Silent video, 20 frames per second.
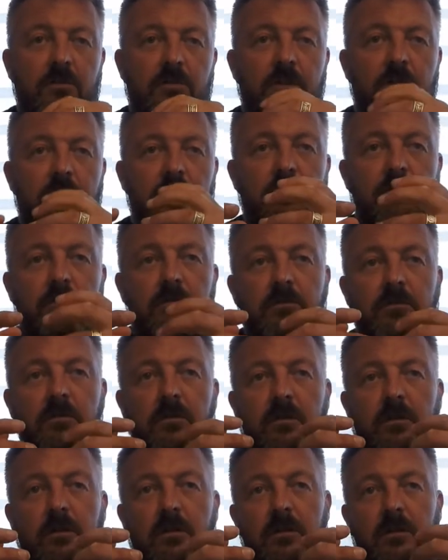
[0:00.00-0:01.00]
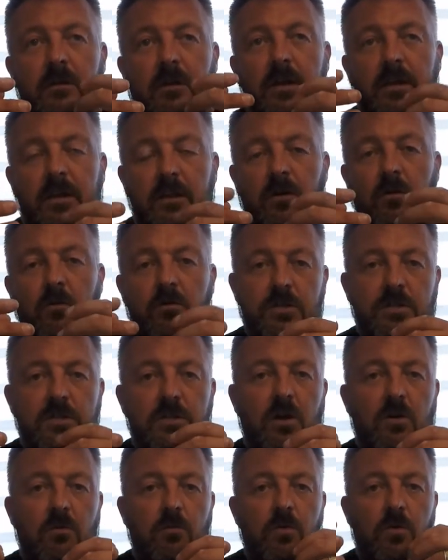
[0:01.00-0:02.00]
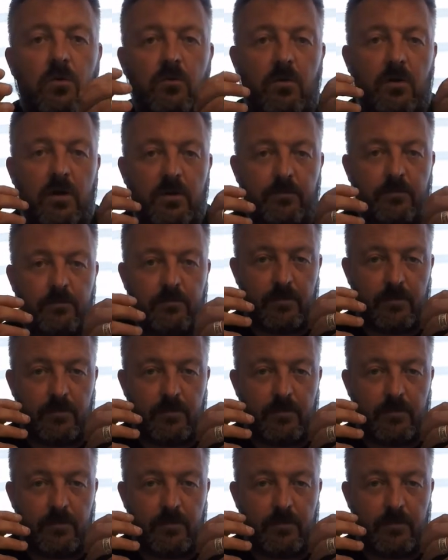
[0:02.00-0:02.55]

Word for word: than like an older style board where it,